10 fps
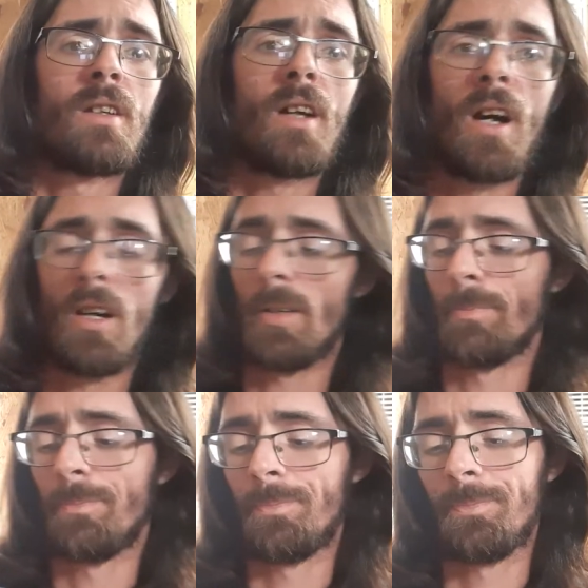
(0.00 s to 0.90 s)

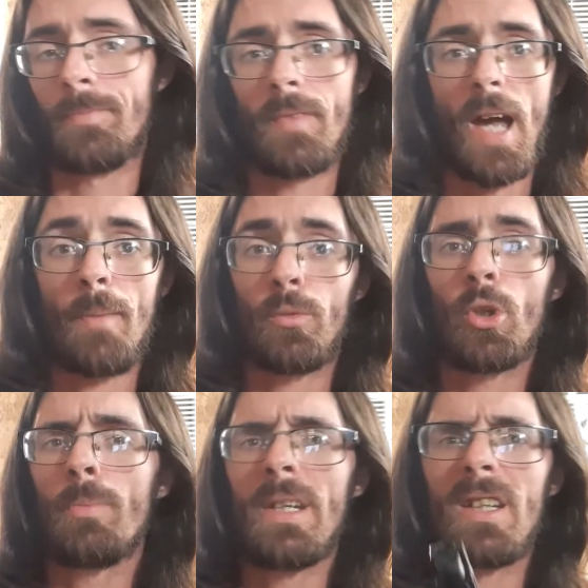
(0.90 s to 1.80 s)
I'm
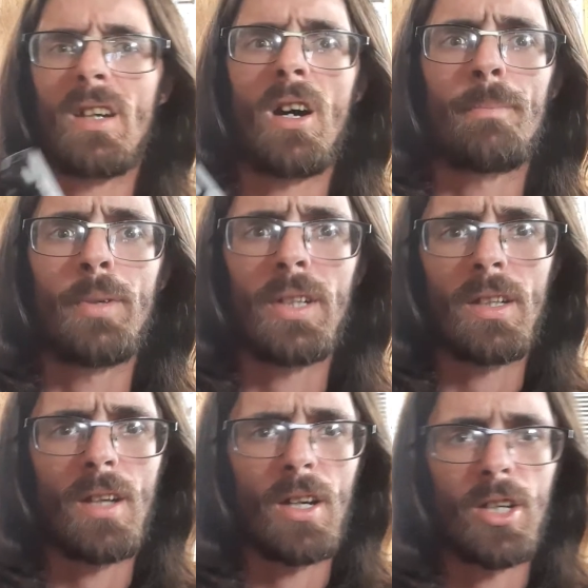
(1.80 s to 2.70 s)
real big on
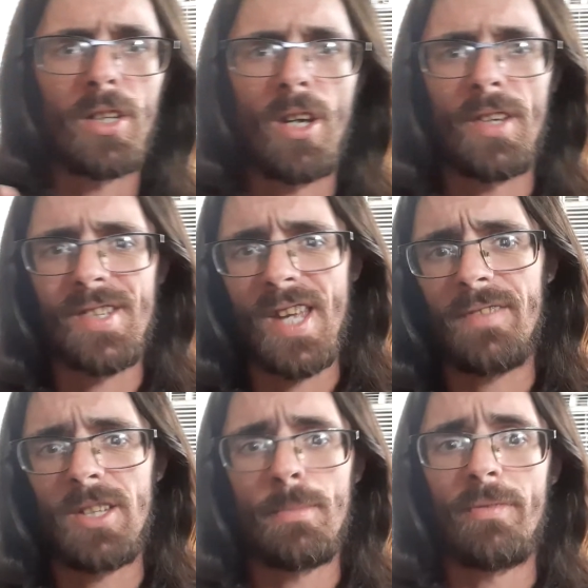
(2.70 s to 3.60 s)
putting a gun on
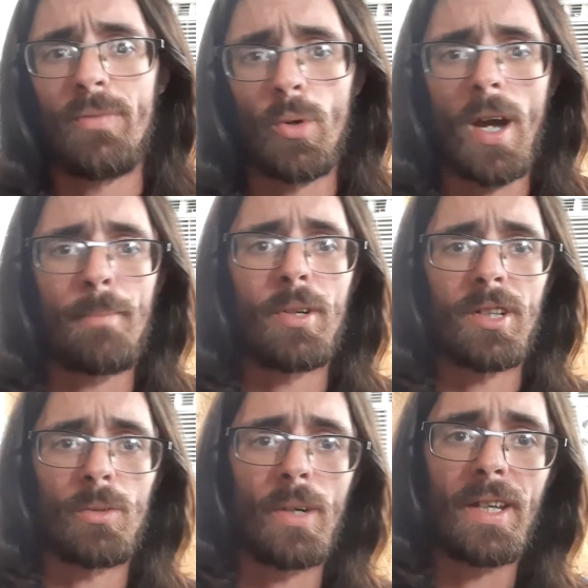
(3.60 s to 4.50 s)
safety before I put
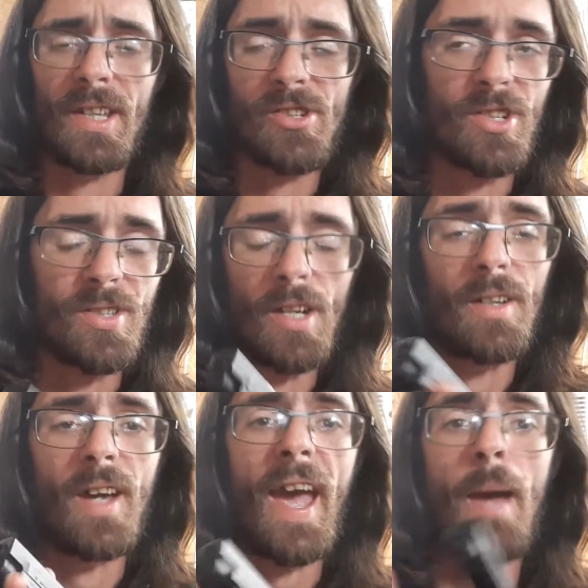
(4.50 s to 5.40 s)
it away. That's just
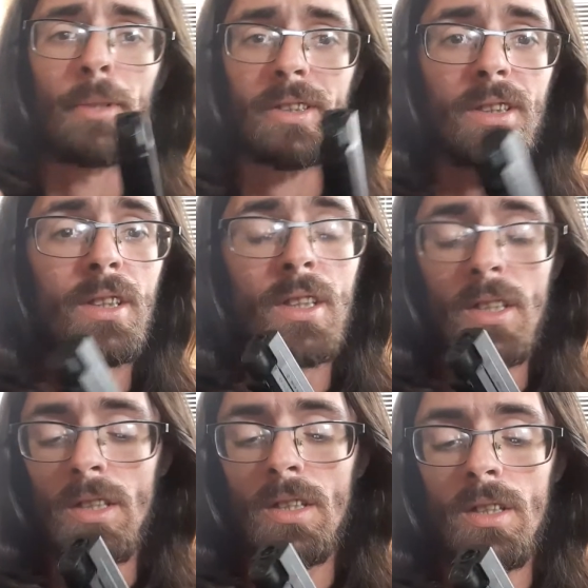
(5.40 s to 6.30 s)
a habit.
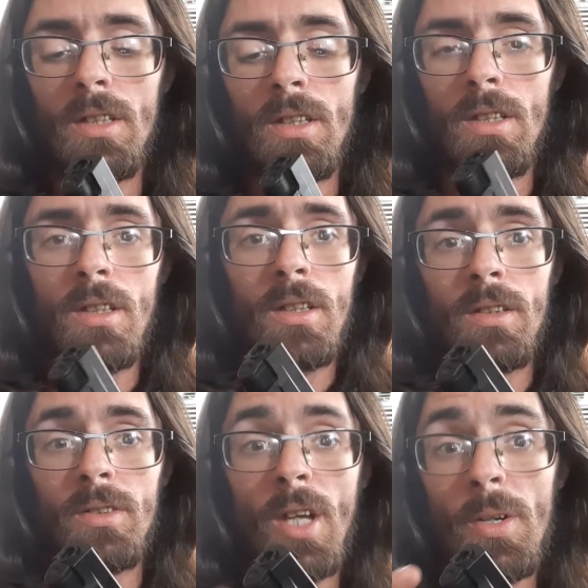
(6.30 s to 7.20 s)

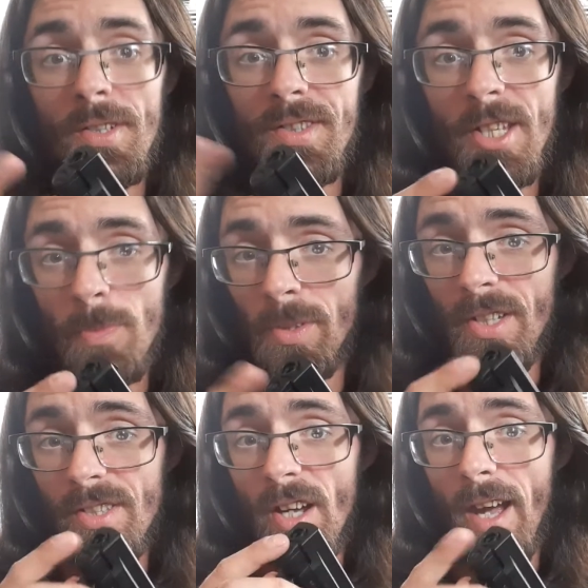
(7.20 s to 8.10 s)
Notice this one
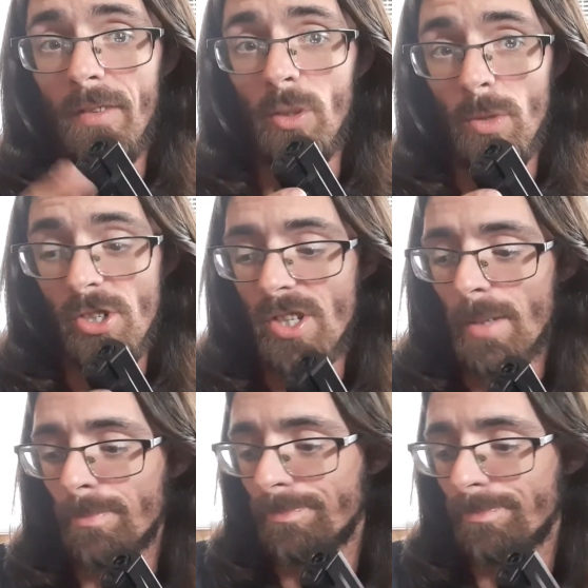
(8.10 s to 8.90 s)
does not have an orange tip.